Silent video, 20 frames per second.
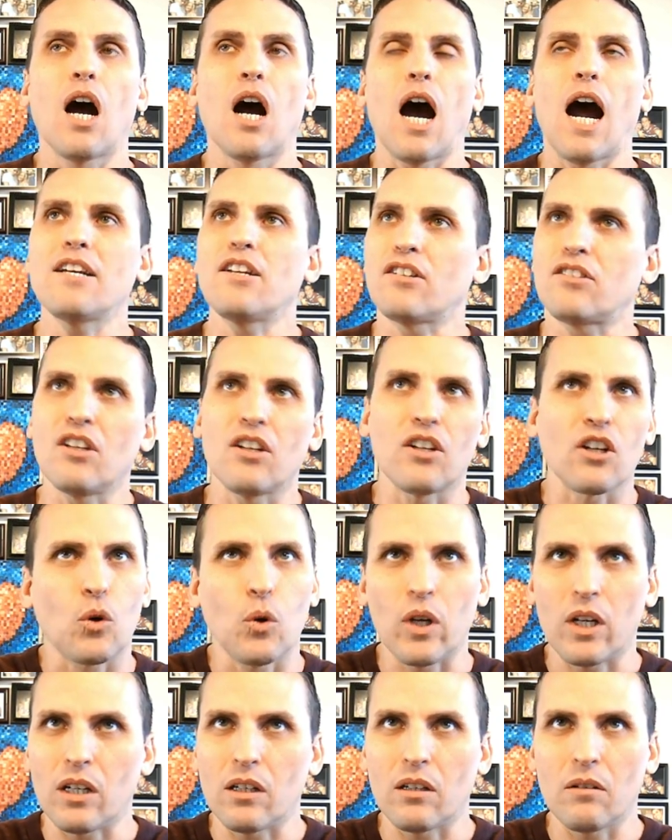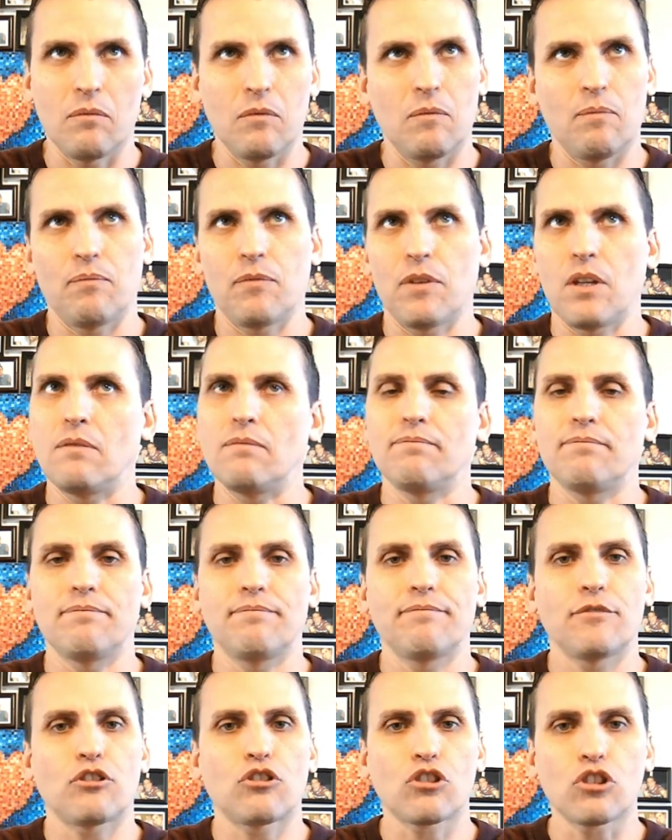I just did a quick
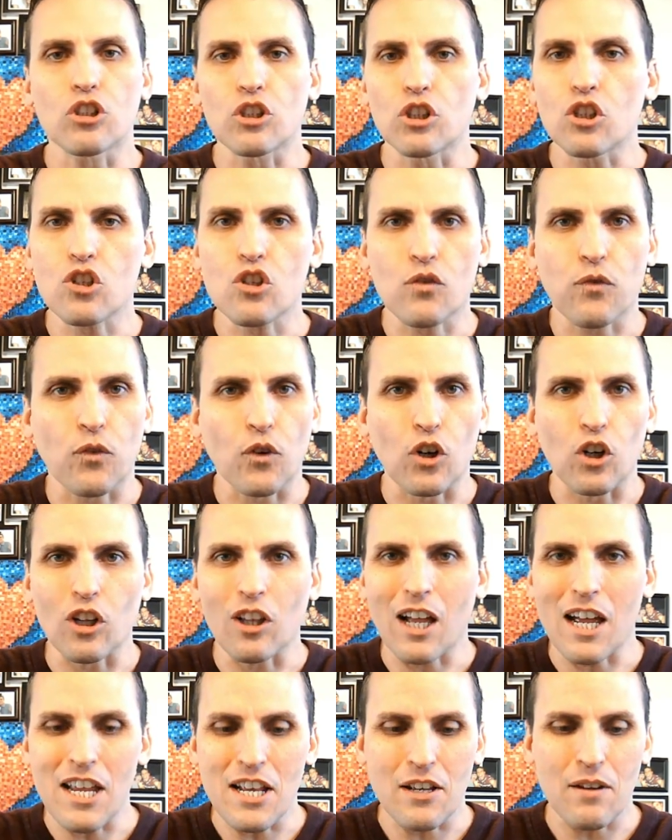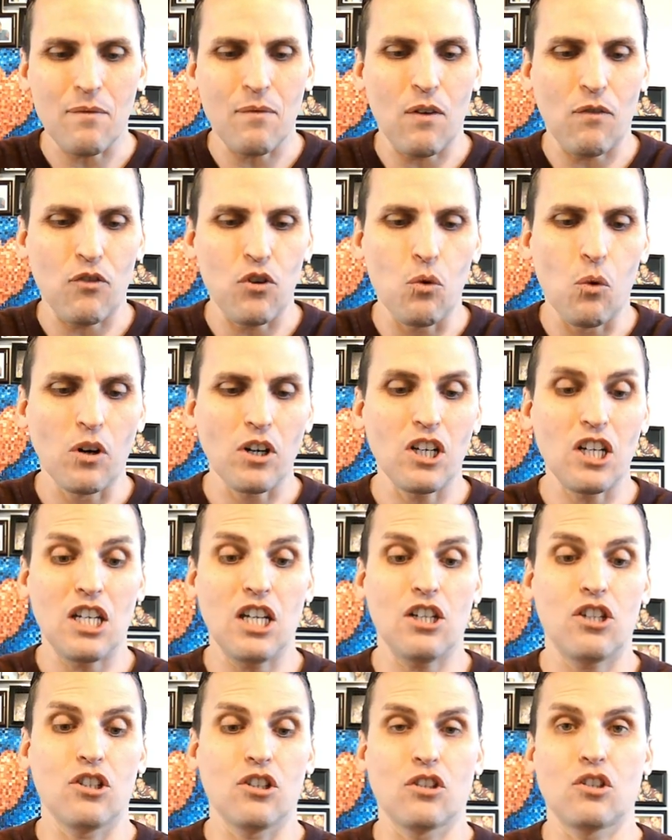search for, like, if you wanted to
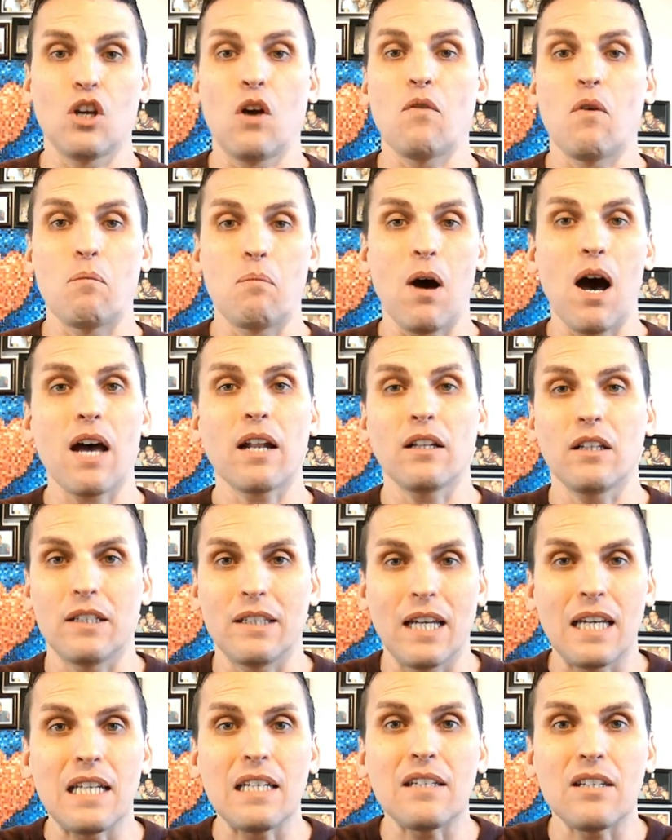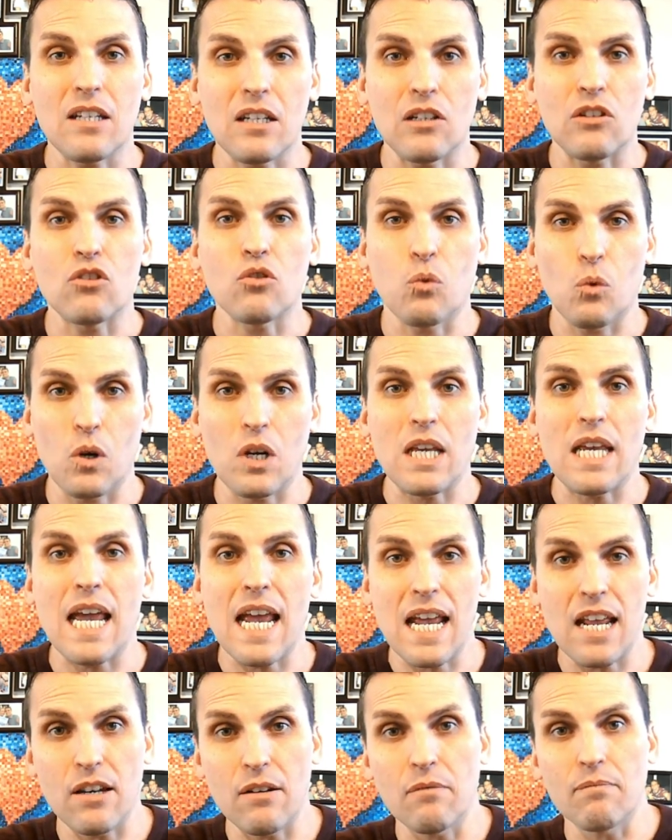get yourself a bottle of
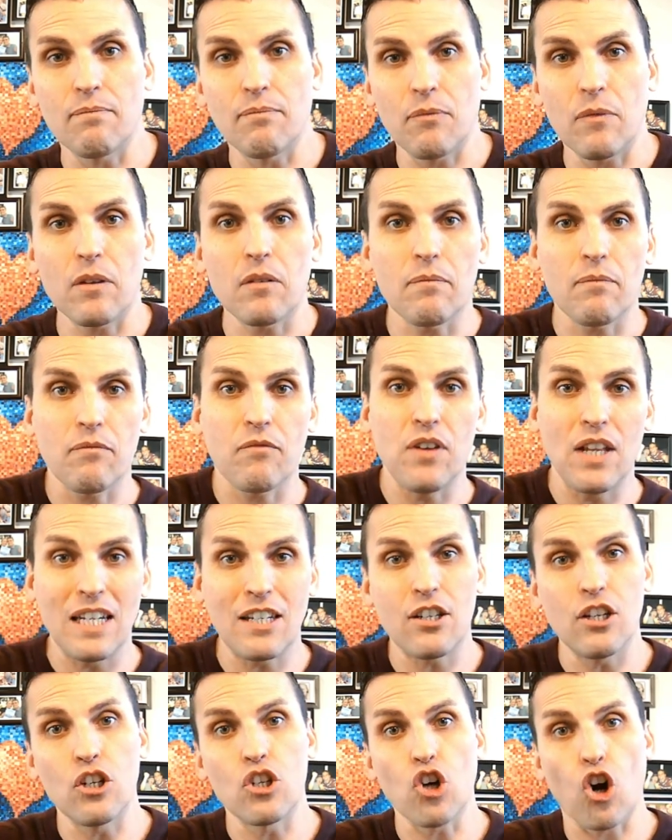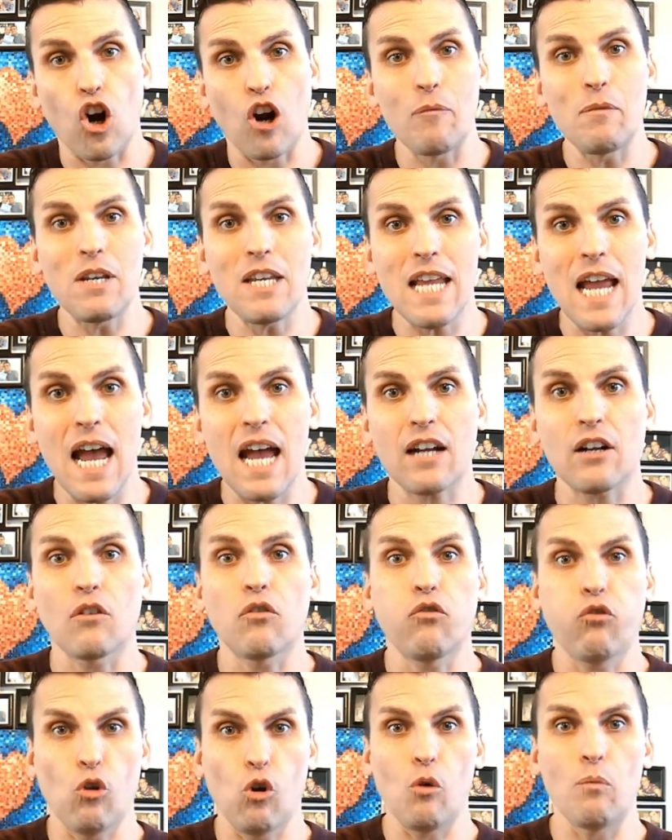1928 vintage Armagnac, a
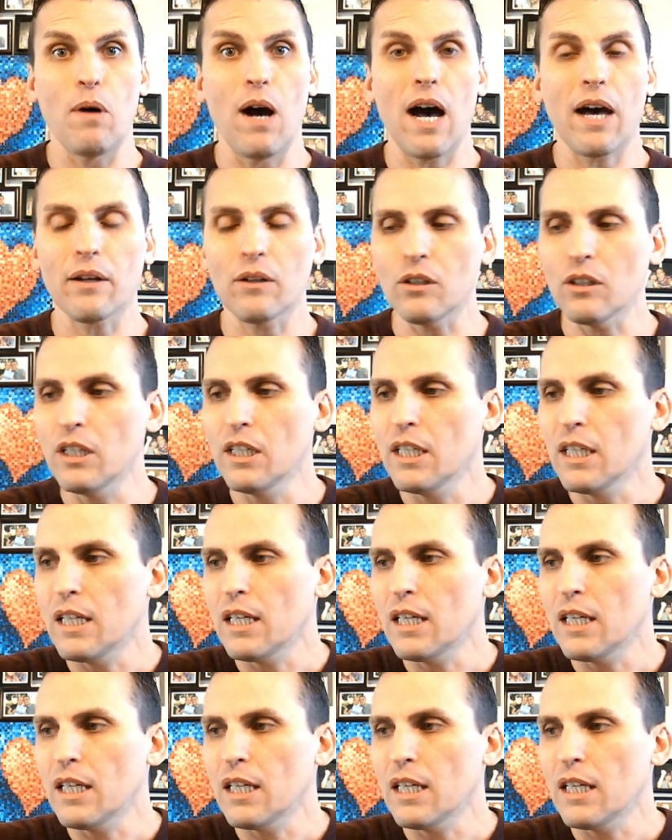full bottle,